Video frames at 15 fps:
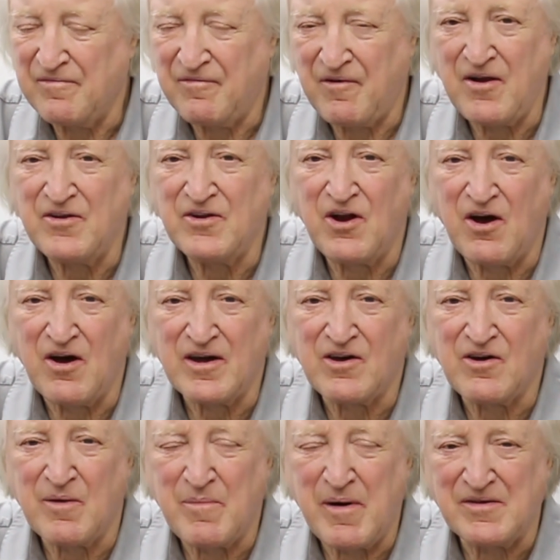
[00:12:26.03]
friend and I
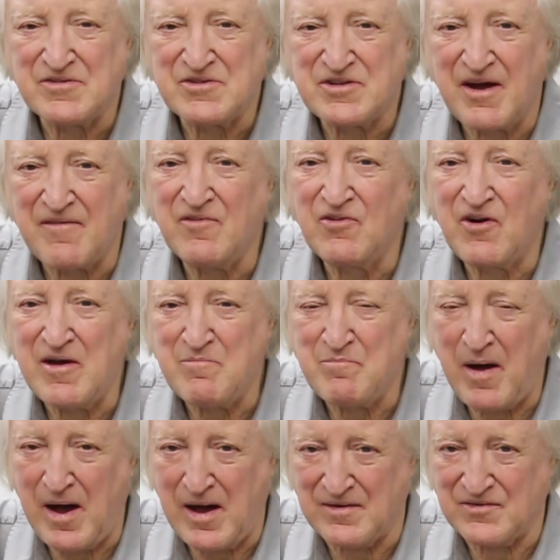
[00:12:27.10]
got about seven or eight
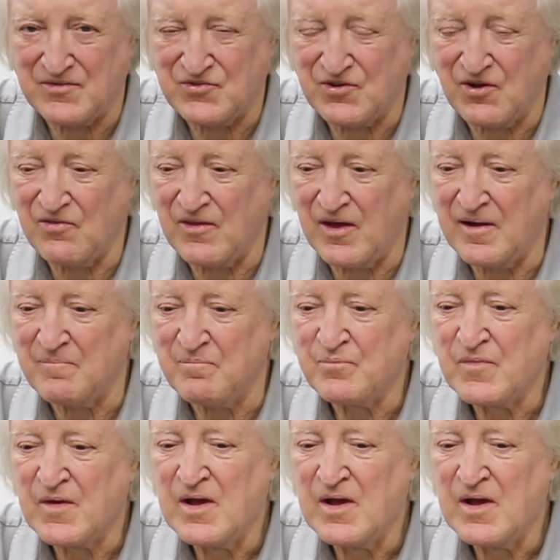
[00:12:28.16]
patents on that,